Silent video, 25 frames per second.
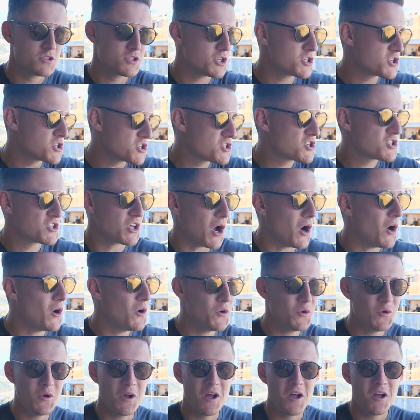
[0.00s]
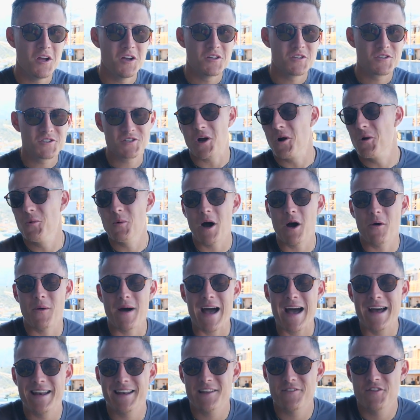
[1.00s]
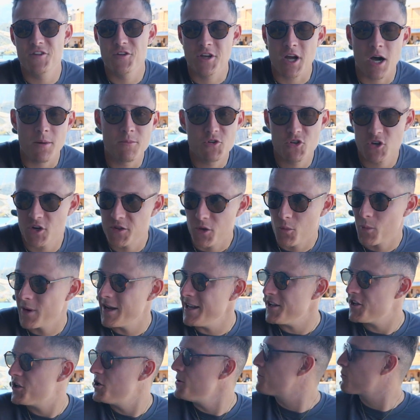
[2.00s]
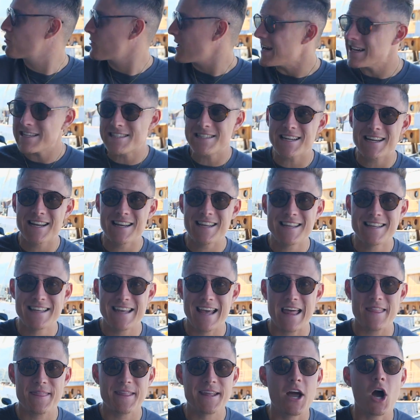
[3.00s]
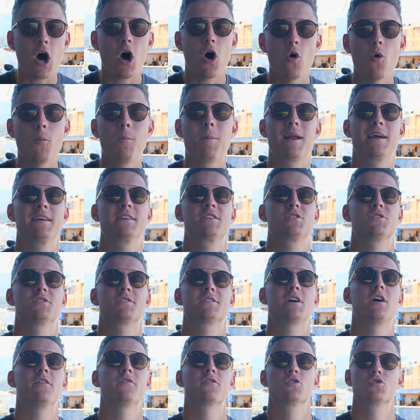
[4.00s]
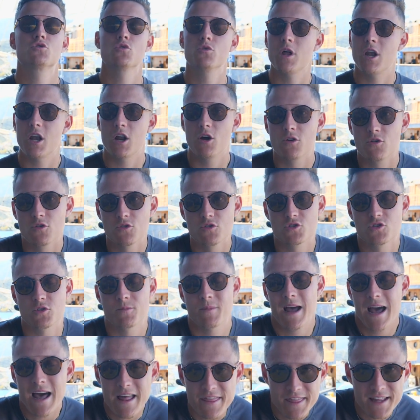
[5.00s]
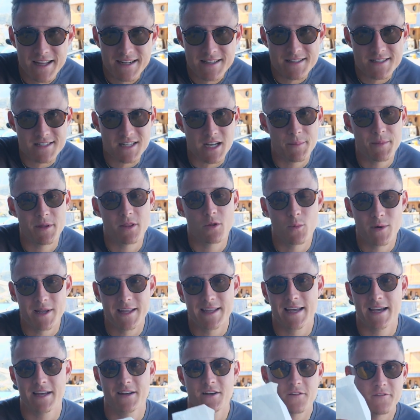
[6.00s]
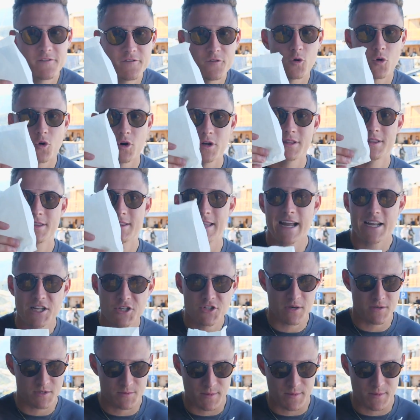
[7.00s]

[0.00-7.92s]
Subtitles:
Just so well. And if you come during the week, you practically get the whole place to yourself, because all the locals from Athens come at the weekend for day trips.